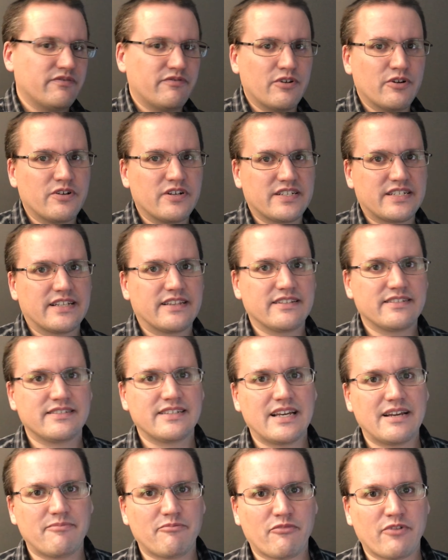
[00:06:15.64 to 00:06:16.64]
the focus at the
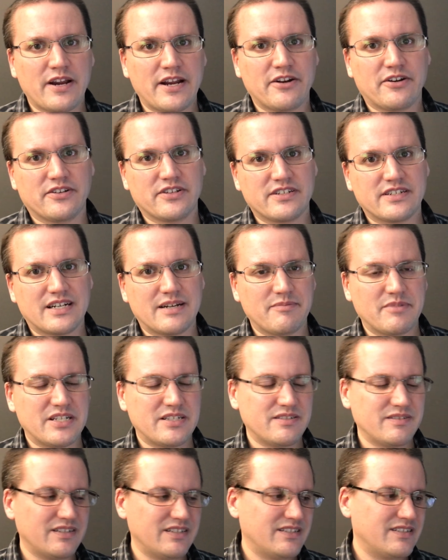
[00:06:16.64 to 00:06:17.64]
same rate all the time.
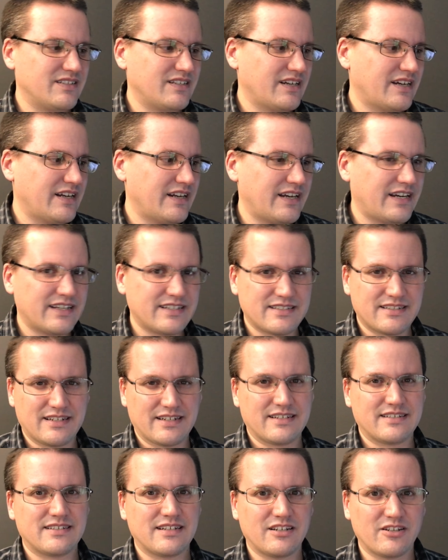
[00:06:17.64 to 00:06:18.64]
It's kind of has an
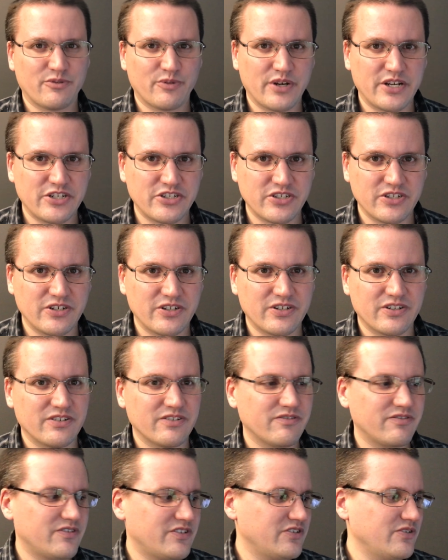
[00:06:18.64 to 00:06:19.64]
acceleration
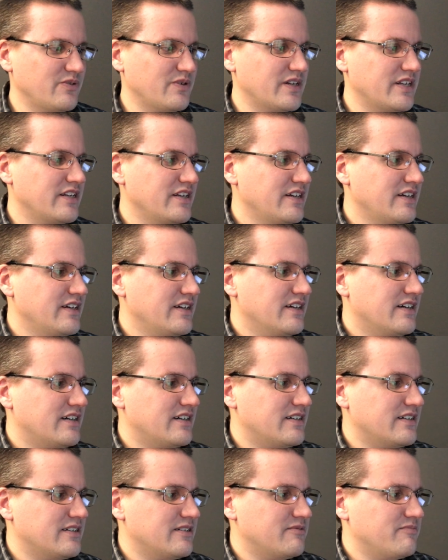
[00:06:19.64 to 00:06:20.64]
curve to it,
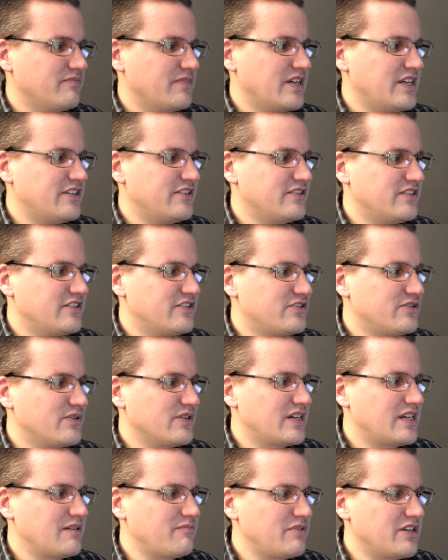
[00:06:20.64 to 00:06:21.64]
and so
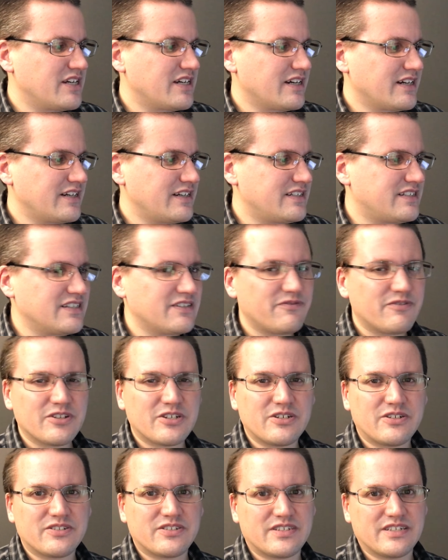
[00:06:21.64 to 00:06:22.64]
it can be kind of
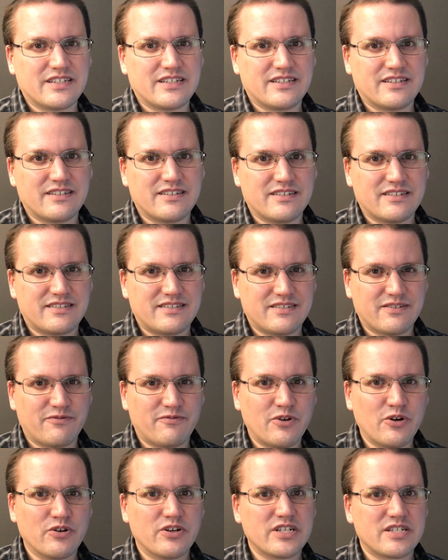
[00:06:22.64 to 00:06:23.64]
difficult to
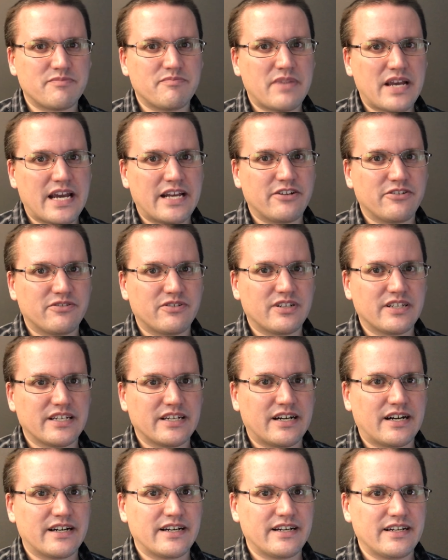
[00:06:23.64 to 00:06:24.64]
focus
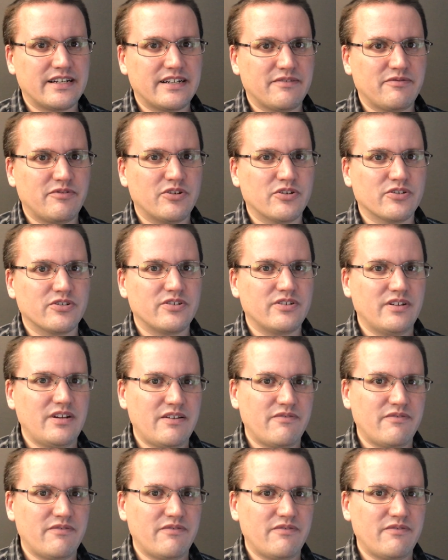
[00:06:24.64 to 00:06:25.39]
manually on it. If you